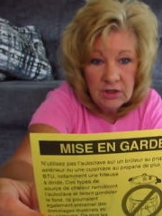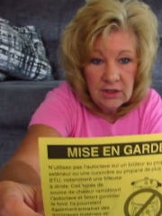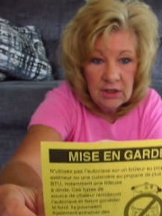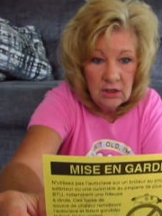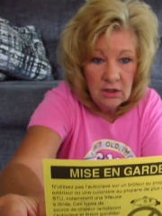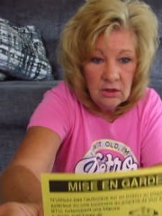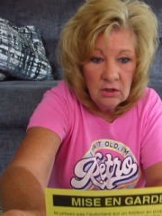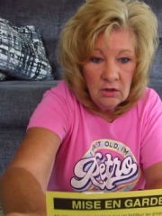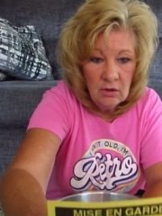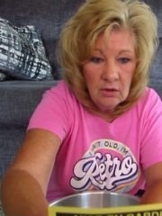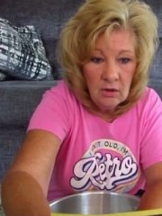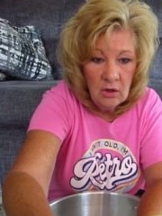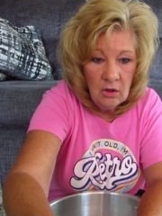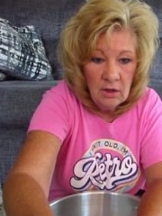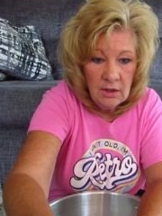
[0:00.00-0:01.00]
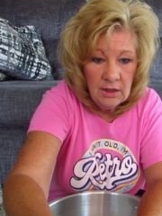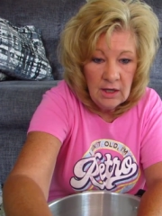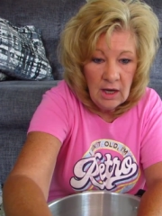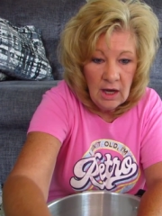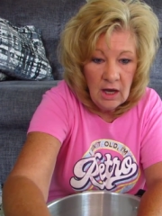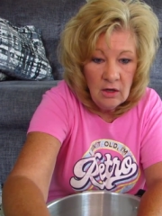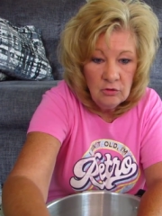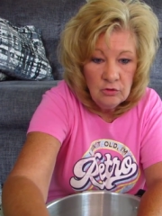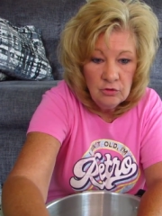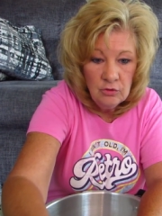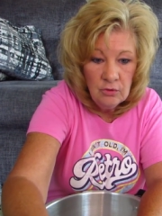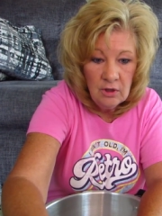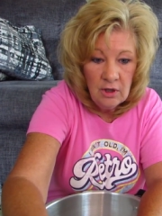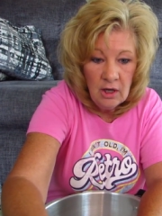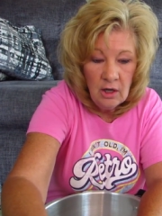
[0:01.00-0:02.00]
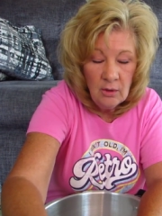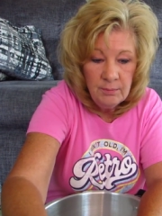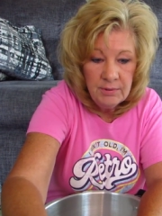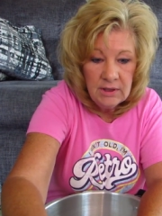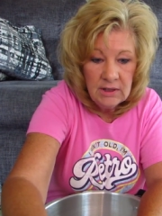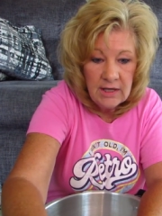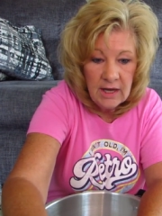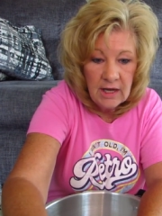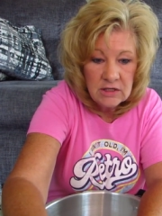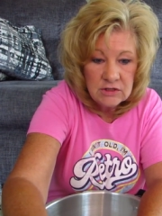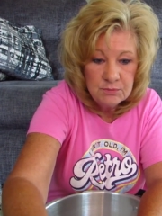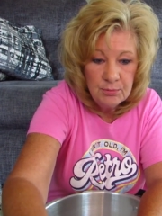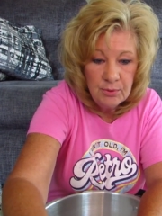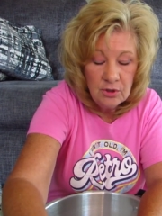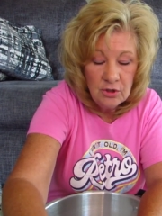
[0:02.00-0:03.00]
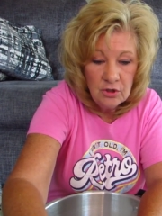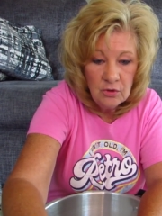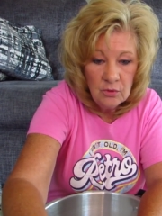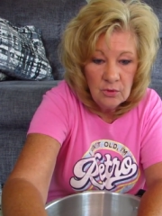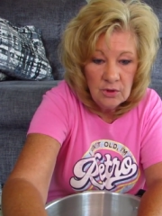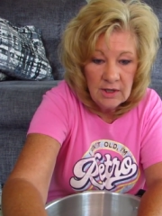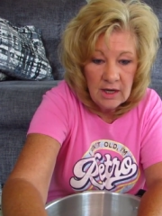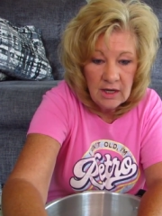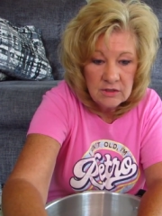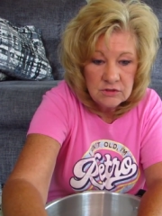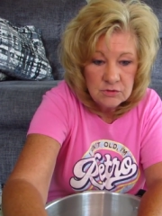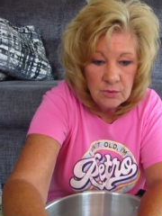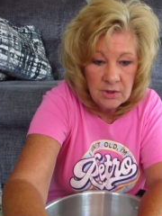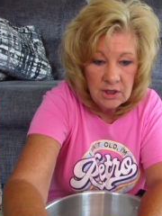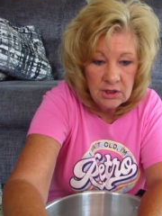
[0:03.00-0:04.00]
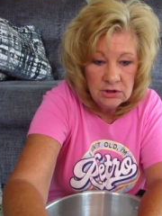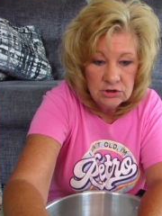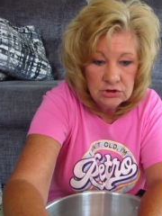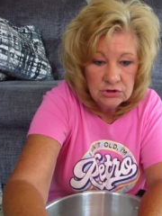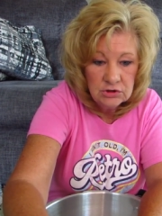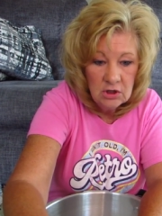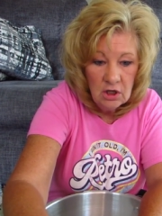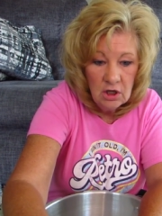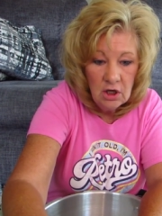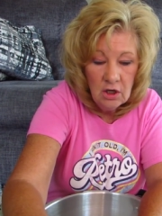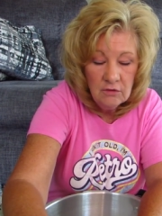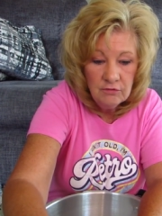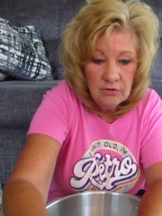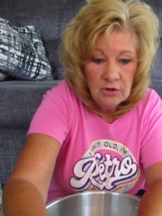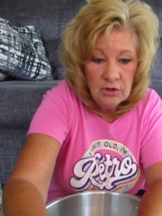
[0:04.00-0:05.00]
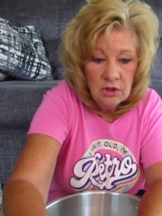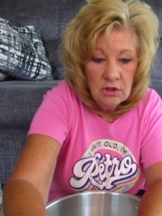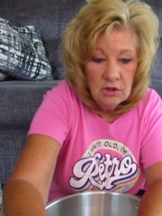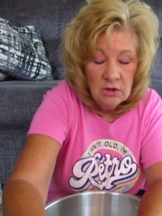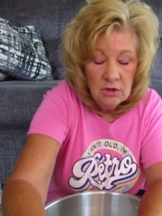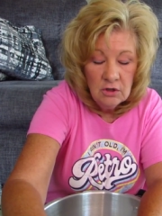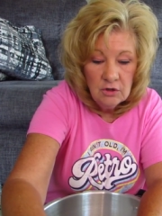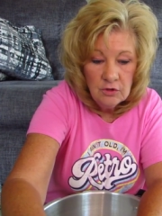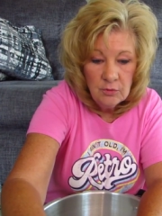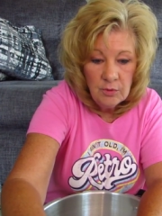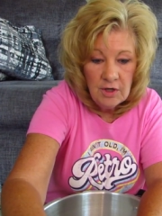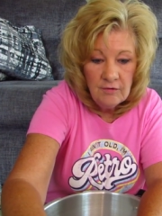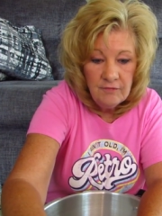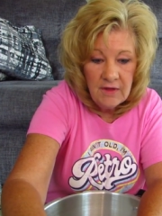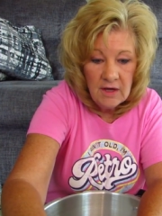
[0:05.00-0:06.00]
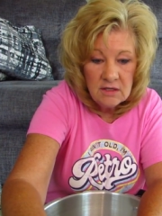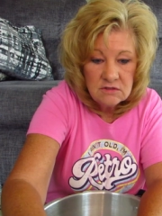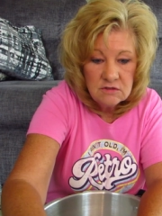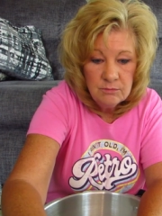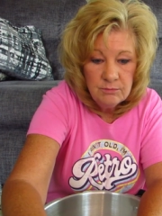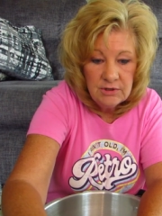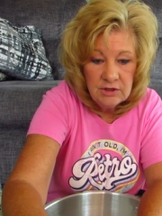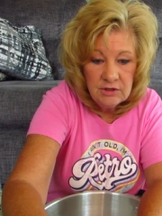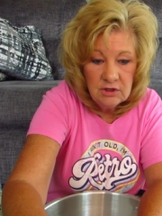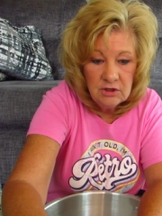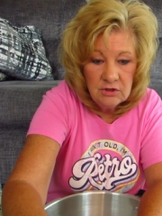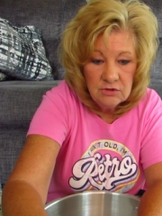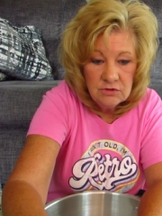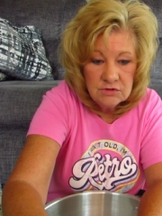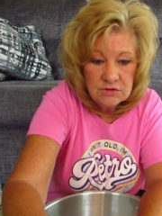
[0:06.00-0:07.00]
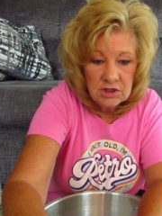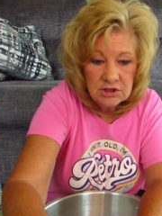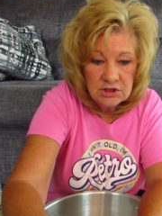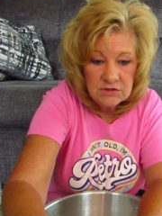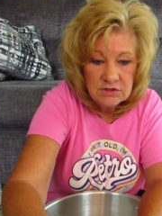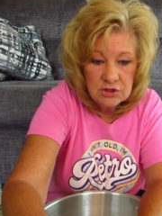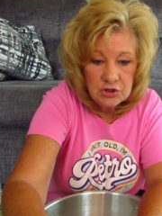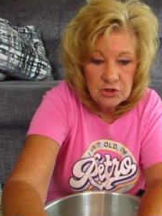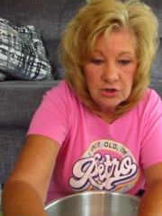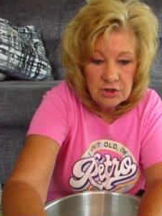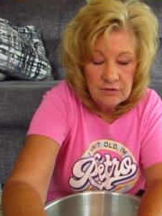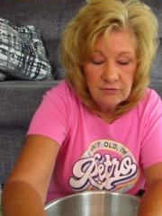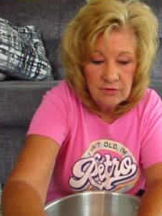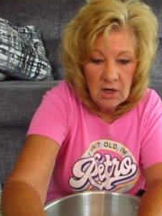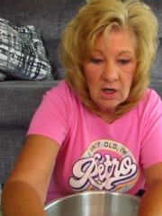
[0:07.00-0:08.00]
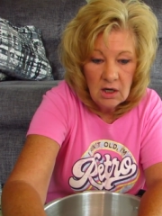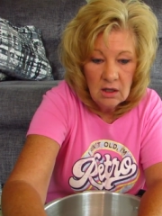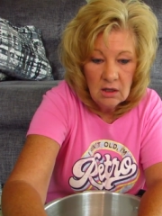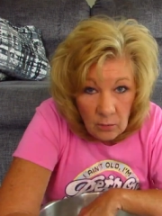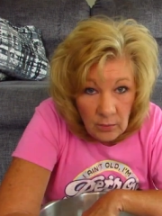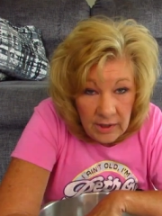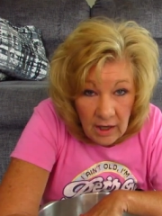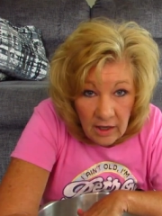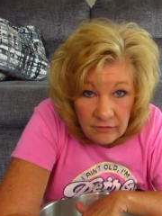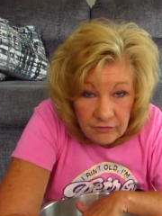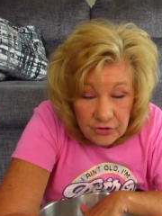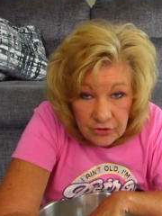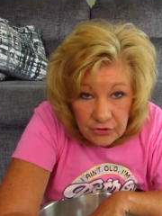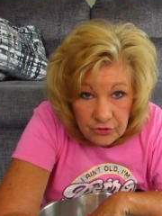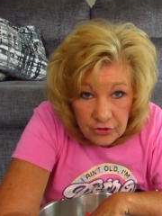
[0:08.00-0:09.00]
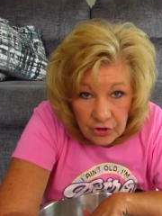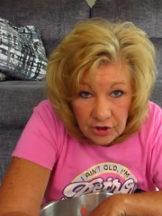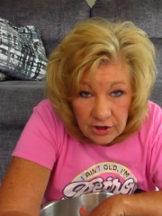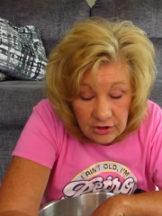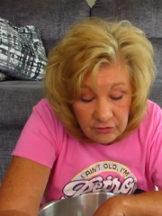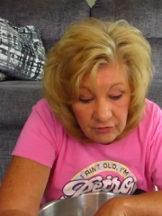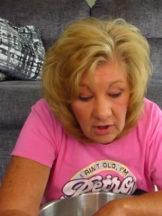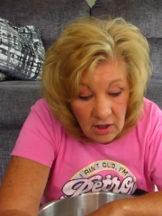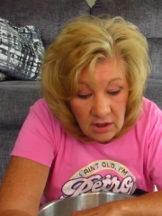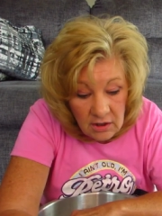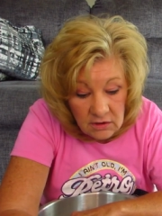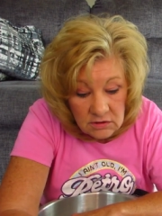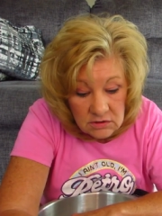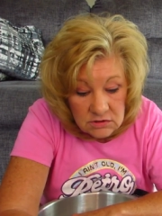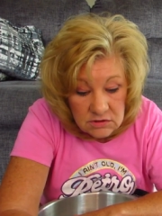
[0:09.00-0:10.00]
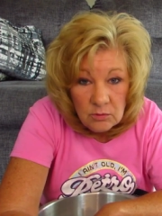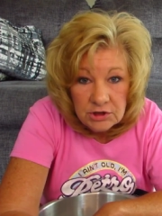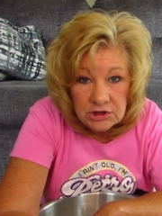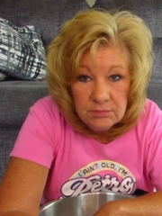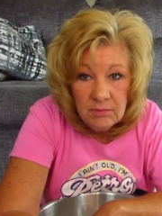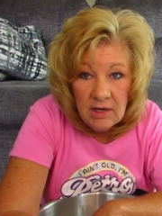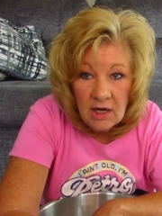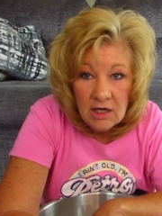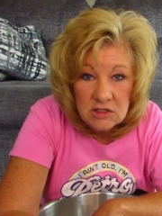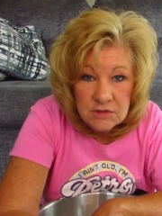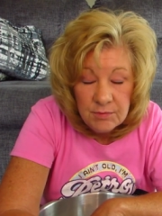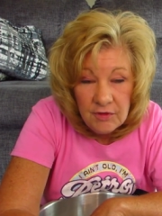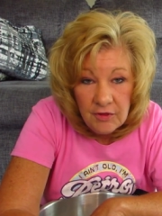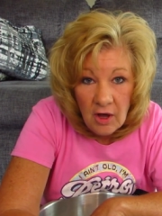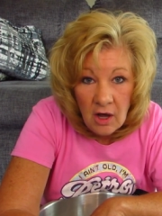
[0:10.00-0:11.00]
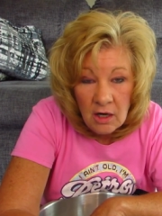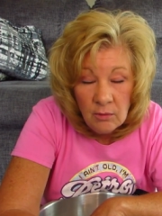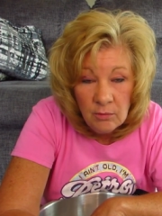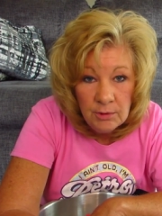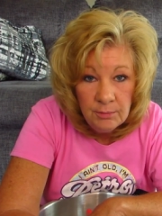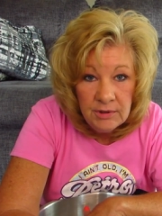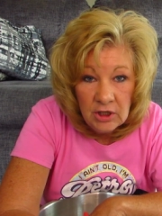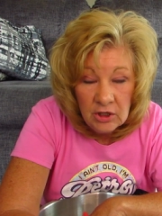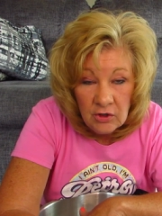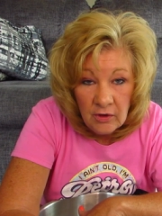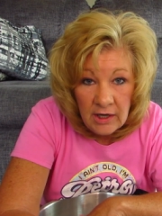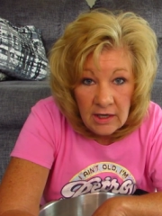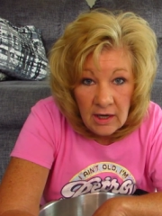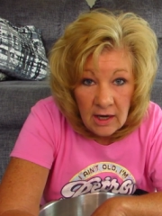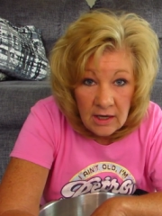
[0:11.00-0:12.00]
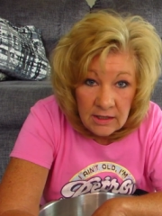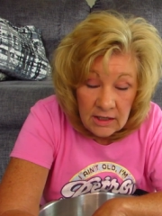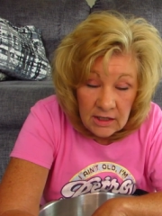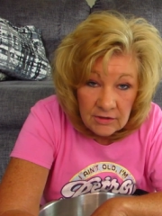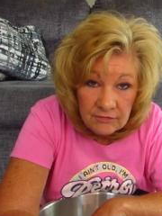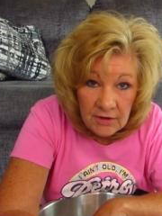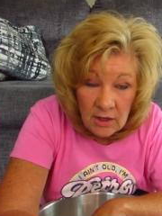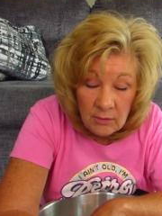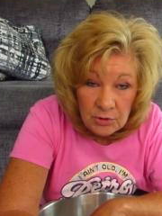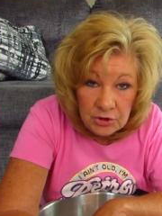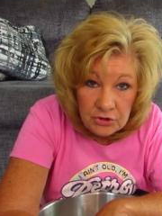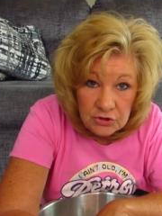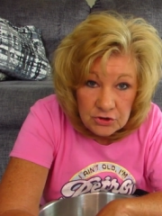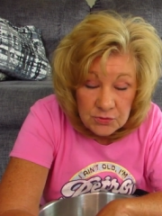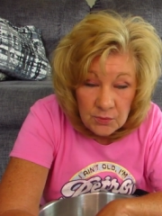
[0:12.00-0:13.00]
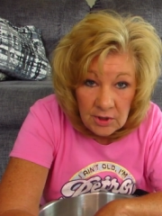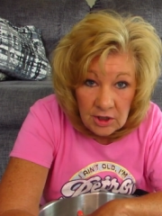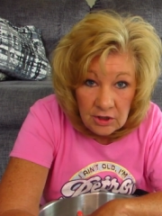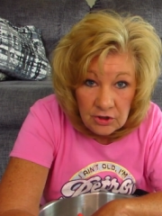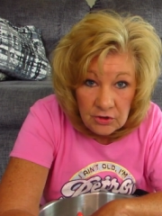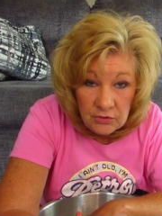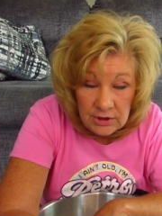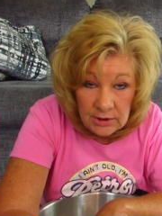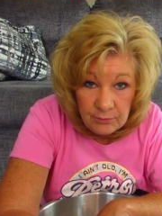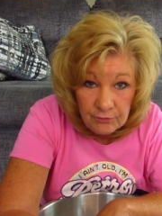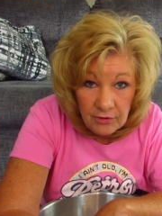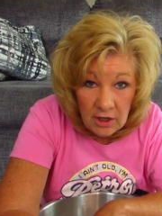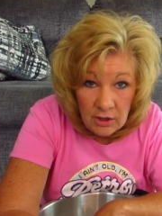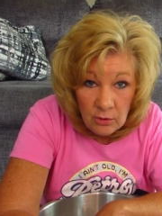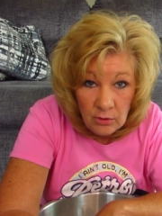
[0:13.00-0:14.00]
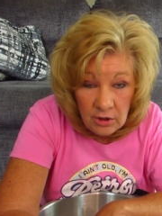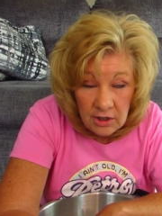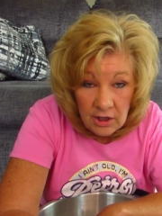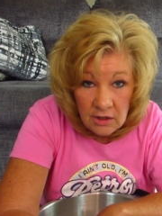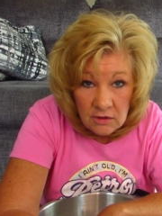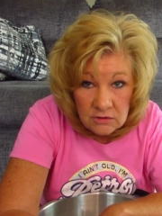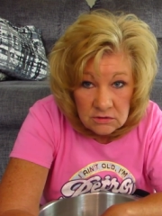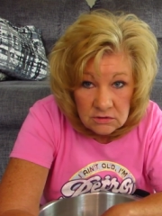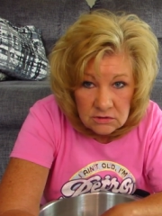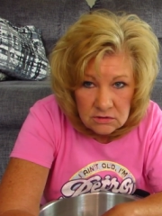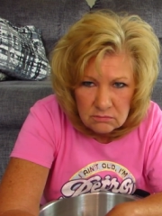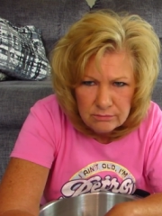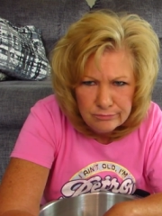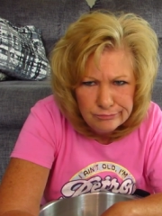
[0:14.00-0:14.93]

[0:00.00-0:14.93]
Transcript: canner on an outdoor LP gas burner or gas range over 12,000 BTUs, such as a turkey fryer. We have two turkey fryers, which my husband thought it would be a great idea if I would use one and do deep fried Oreos.